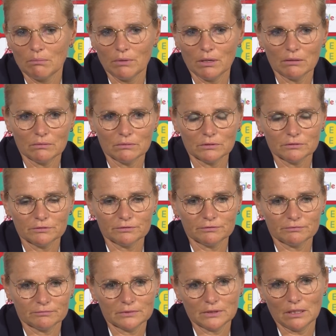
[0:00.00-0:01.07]
But
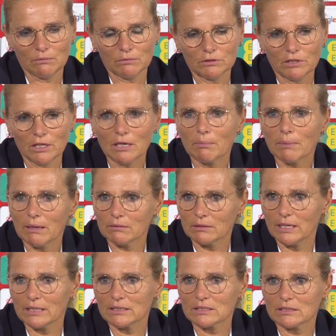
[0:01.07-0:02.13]
we'll think about
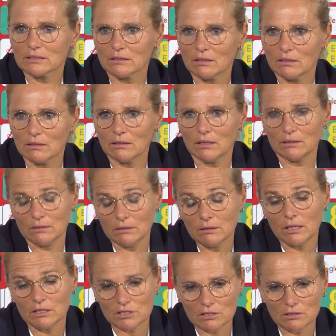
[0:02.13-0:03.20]
that. And
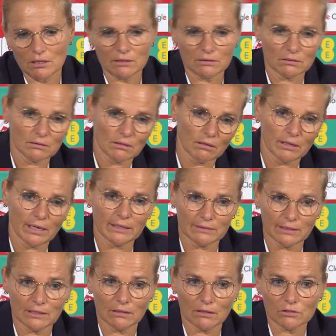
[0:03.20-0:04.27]
yes, at the other
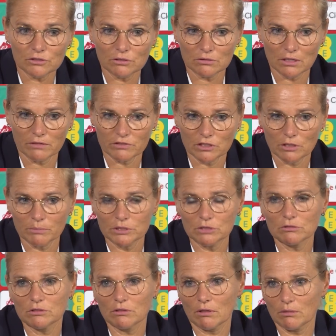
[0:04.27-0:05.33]
hand, then it also gives an
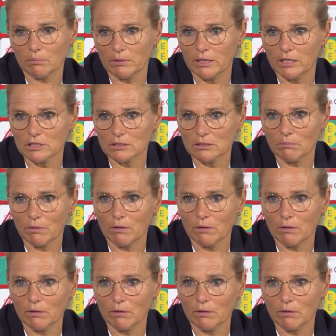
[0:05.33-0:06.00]
opportunity to other players.